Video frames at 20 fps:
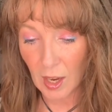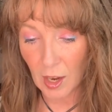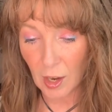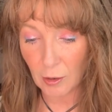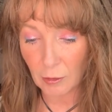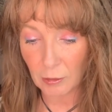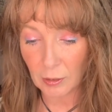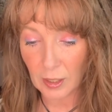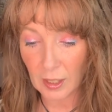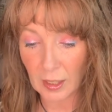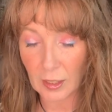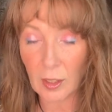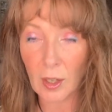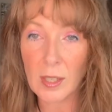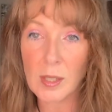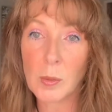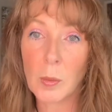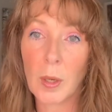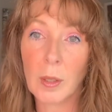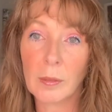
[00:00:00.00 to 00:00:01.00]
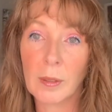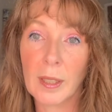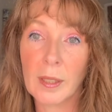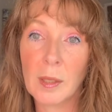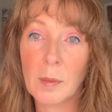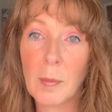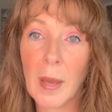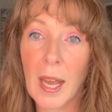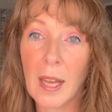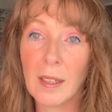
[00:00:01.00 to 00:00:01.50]
a really nice
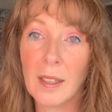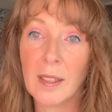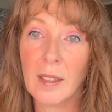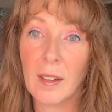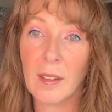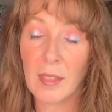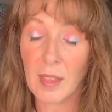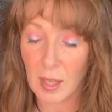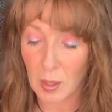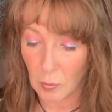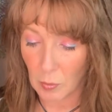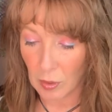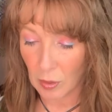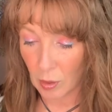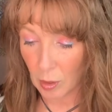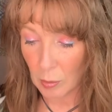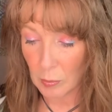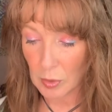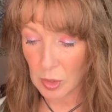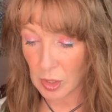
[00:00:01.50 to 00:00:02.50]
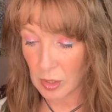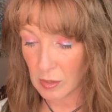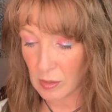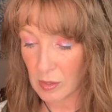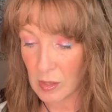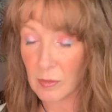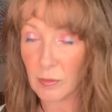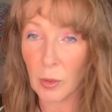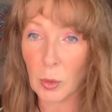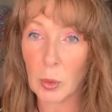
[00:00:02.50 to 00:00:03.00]
well-rounded palette I think with
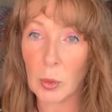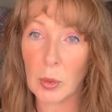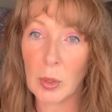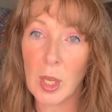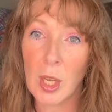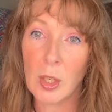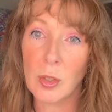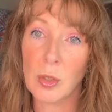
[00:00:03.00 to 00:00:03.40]
options for